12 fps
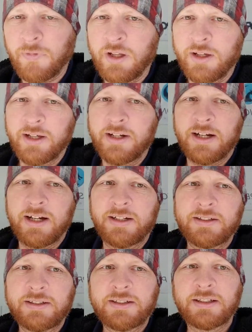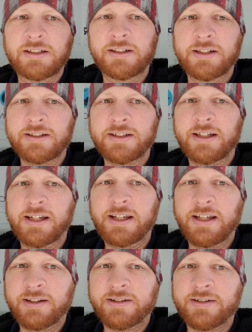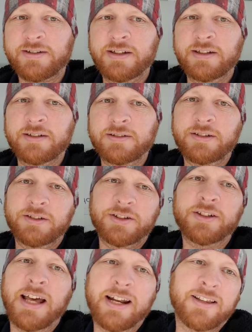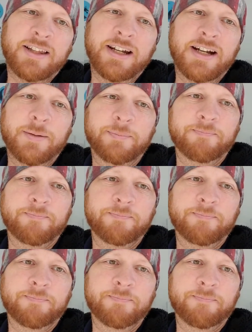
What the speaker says: it you know, it's still, you still got to clean it up.